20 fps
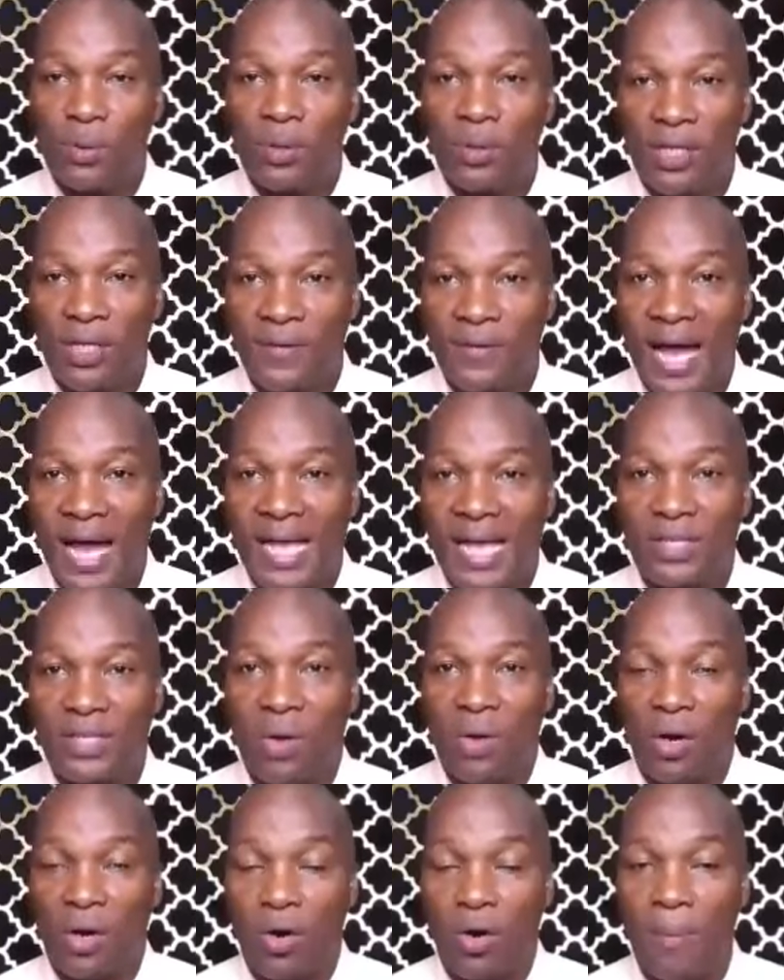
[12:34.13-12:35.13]
Give us
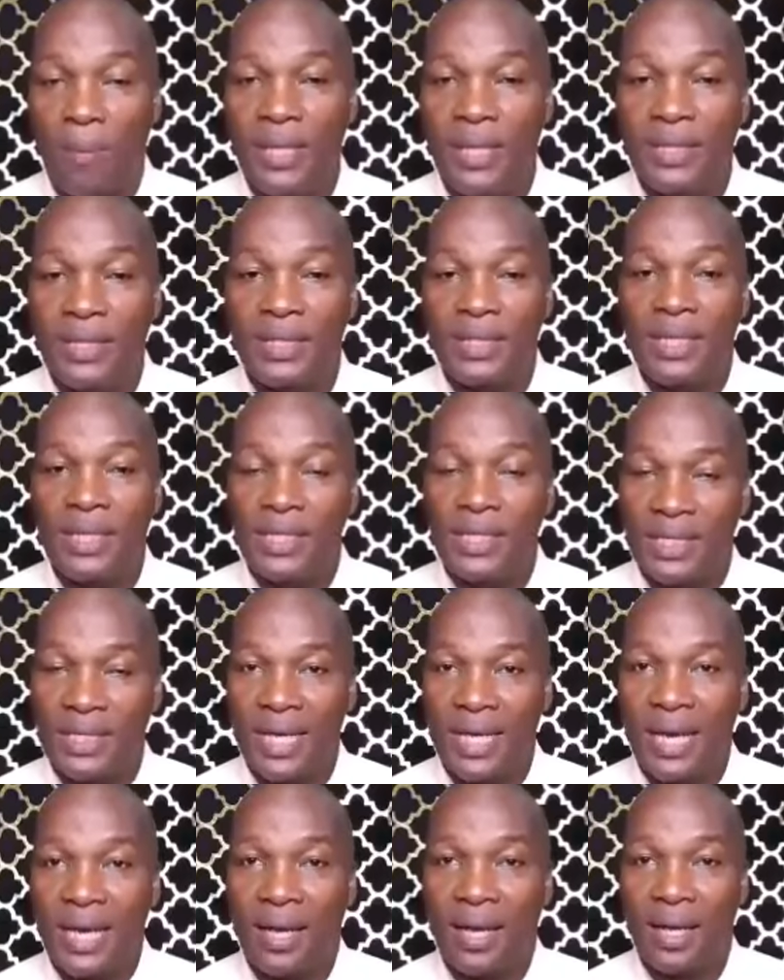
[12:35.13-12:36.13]
your comments,
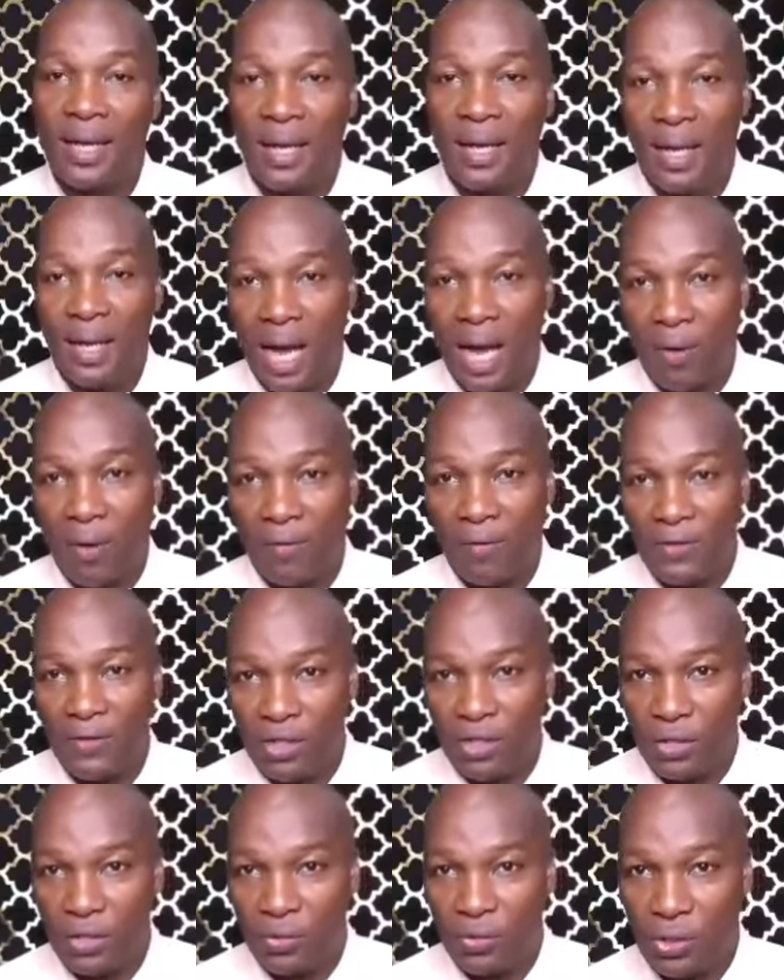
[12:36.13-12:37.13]
share our
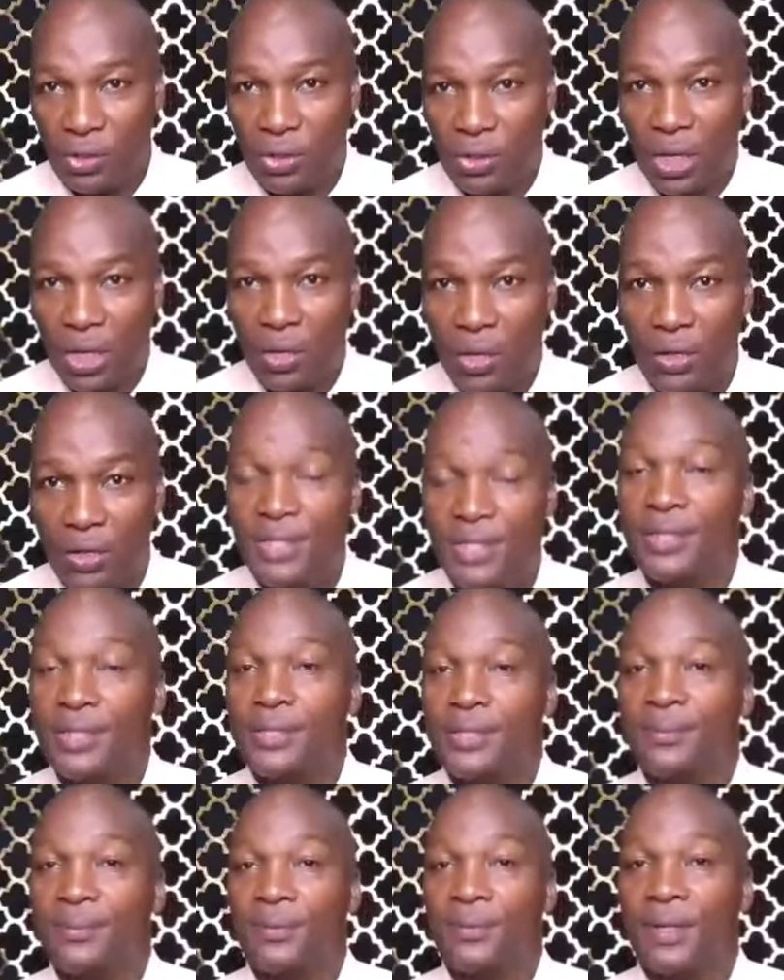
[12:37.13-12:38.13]
videos with your
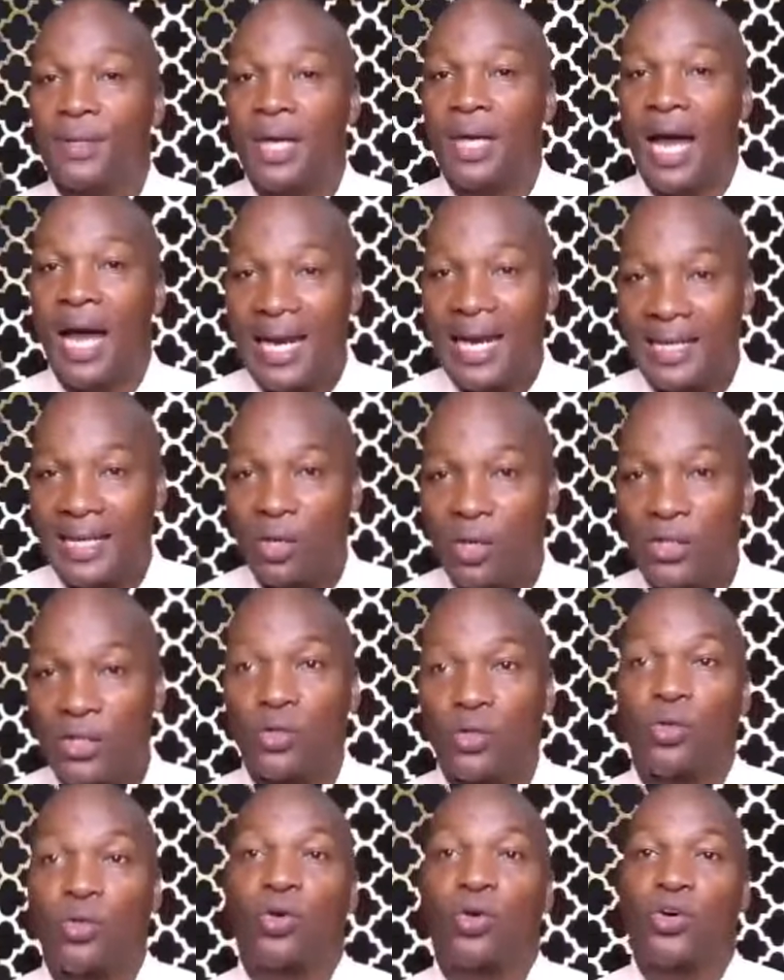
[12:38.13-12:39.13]
colleagues, and
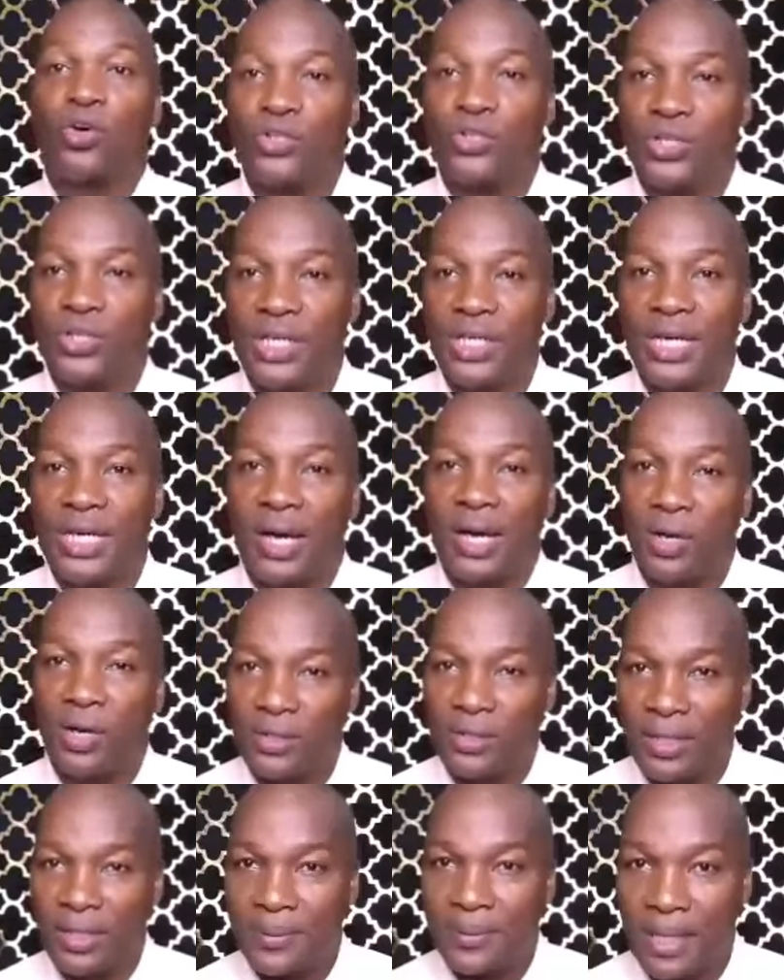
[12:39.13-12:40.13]
also consider
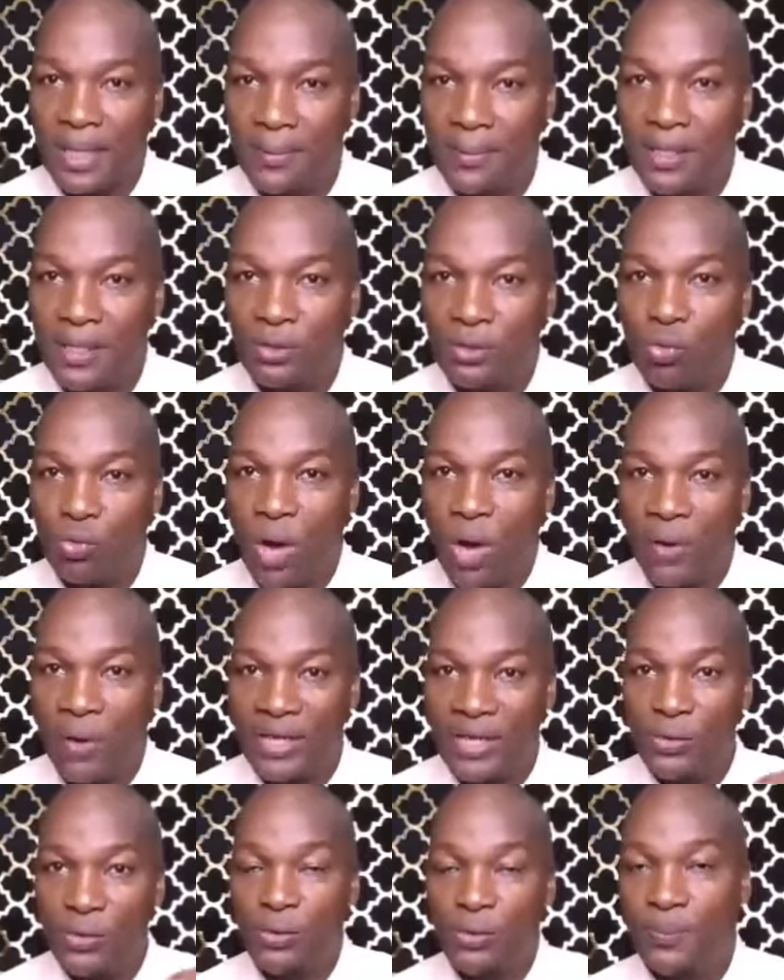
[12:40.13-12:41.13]
subscribing to our
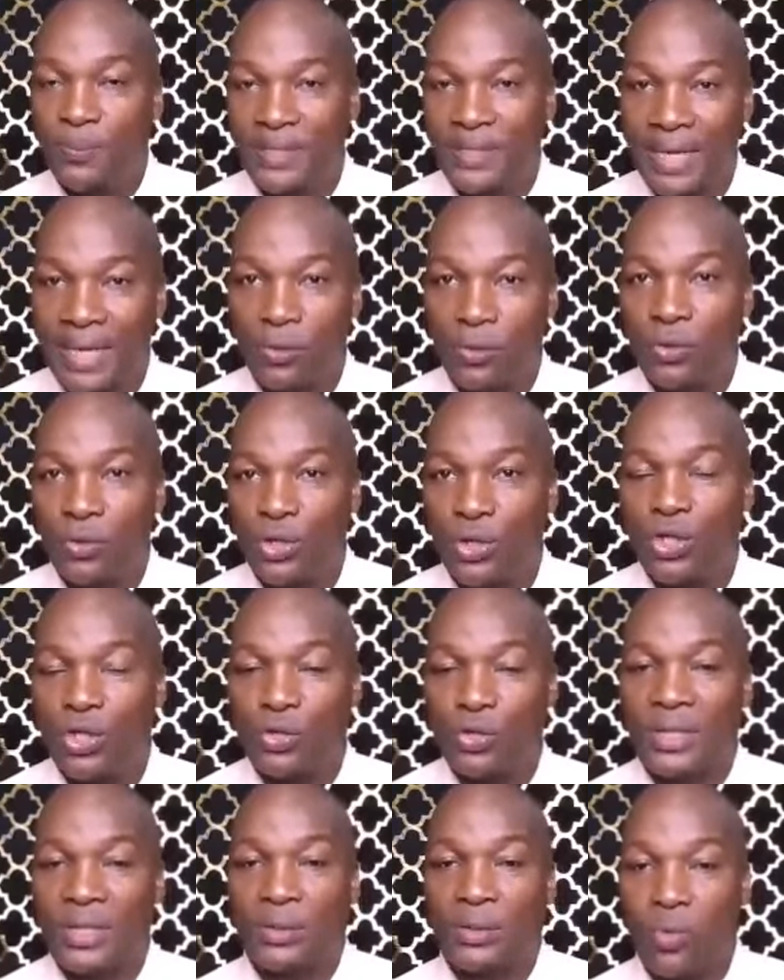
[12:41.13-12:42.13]
YouTube channel
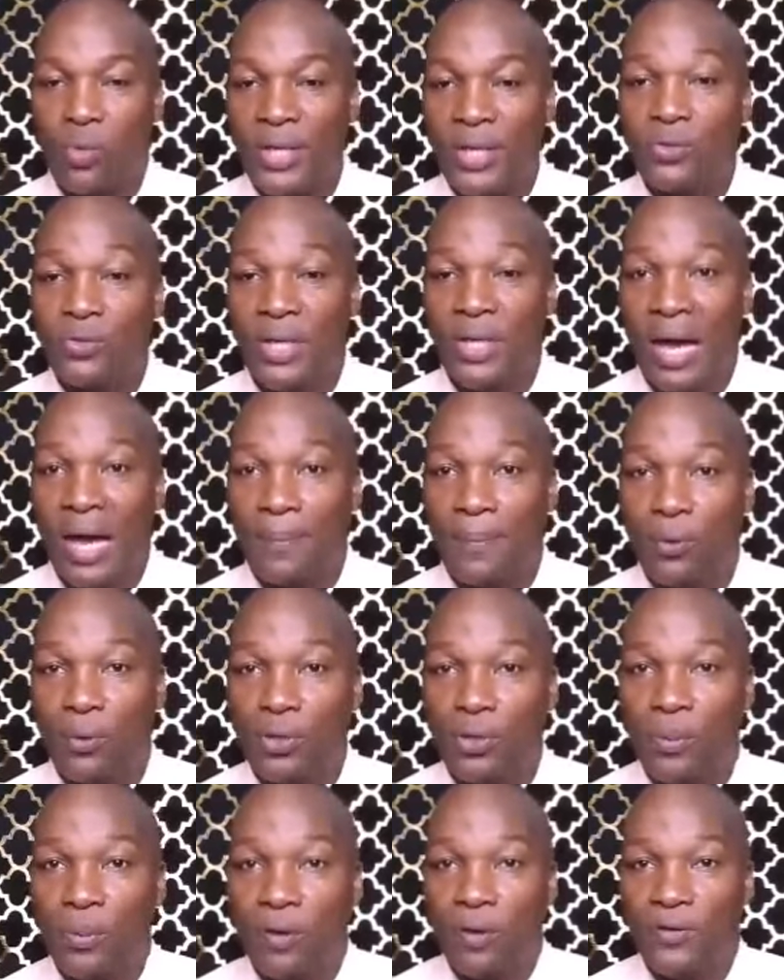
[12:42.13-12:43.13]
so that once we
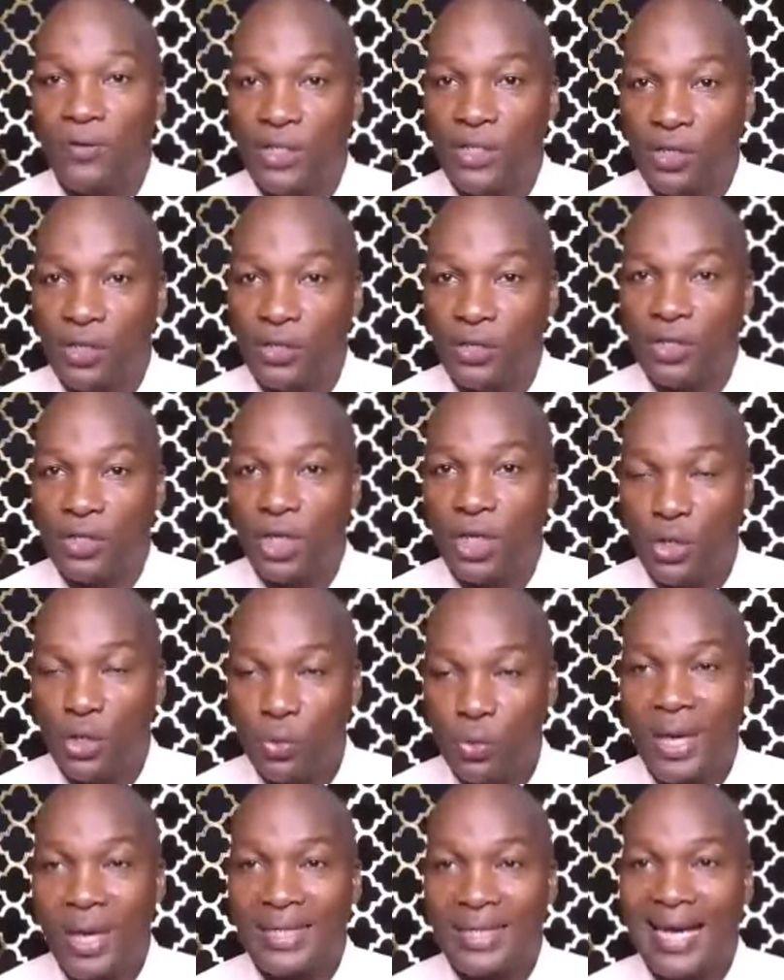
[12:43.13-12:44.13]
upload more videos,
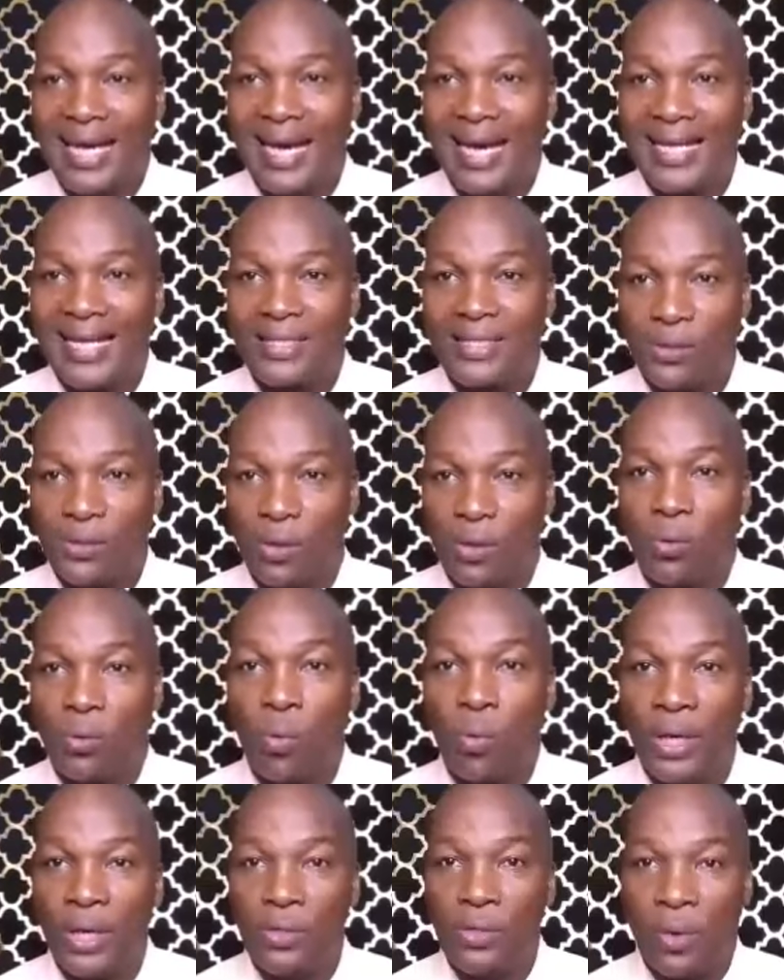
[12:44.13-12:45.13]
you get alerts on
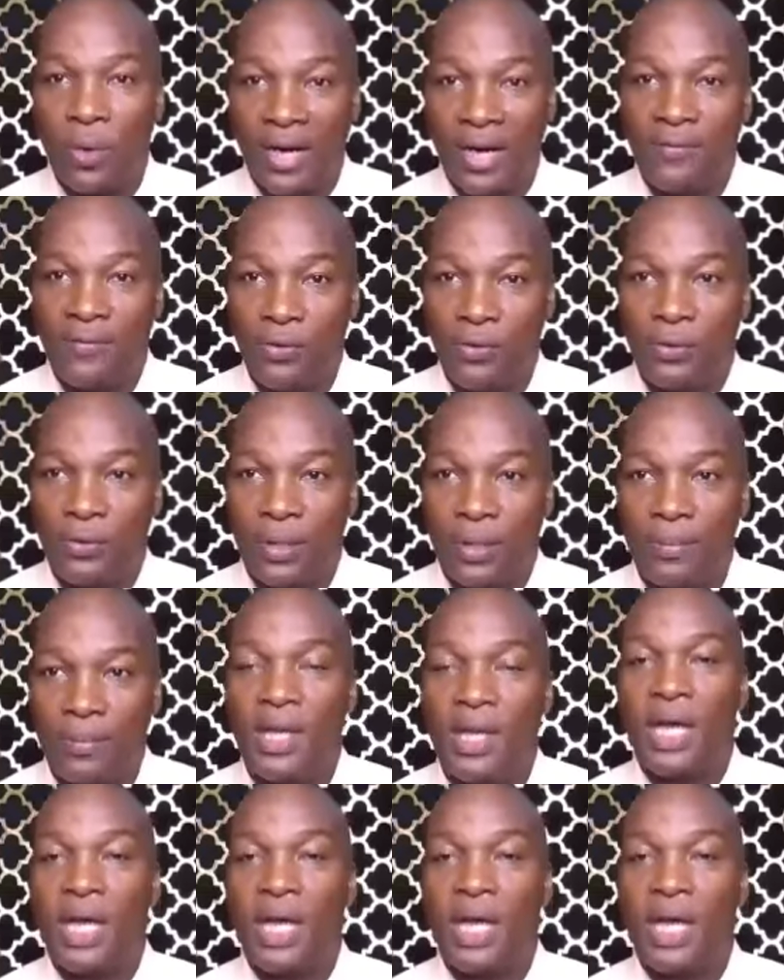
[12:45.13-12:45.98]
when you can view them.